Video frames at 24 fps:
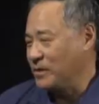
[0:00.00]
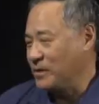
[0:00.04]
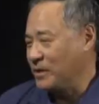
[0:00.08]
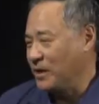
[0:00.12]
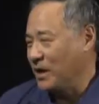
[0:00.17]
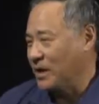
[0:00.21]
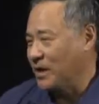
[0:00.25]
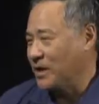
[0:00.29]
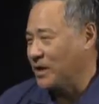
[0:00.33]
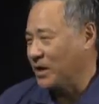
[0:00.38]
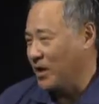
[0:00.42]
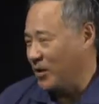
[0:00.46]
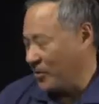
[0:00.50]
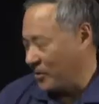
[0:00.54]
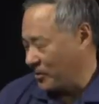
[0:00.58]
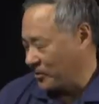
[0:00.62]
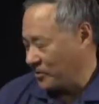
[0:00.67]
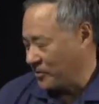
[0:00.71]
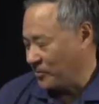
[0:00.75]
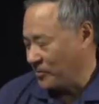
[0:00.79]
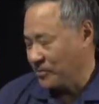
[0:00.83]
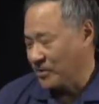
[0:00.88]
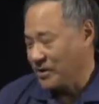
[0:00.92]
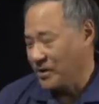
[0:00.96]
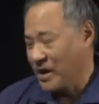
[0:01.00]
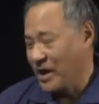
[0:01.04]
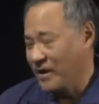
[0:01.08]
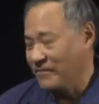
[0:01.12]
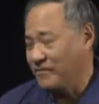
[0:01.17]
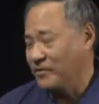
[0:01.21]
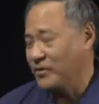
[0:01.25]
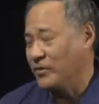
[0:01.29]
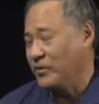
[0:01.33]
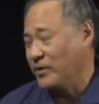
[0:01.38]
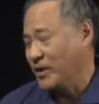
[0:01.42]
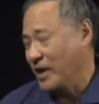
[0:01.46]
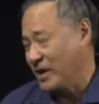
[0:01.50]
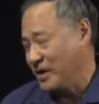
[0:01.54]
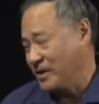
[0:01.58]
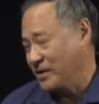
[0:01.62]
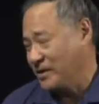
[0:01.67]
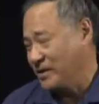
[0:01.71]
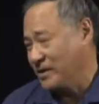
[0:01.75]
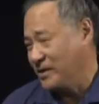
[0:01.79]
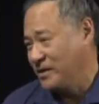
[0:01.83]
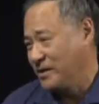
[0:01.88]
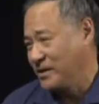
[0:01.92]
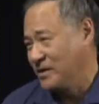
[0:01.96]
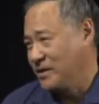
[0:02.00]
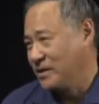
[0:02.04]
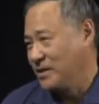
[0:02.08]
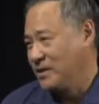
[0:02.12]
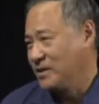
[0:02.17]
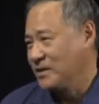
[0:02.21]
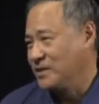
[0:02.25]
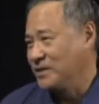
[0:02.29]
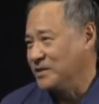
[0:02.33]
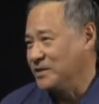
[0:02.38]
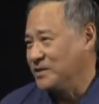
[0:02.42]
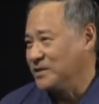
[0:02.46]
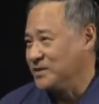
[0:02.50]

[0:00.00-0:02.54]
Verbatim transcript: a character that I've created. Yeah. His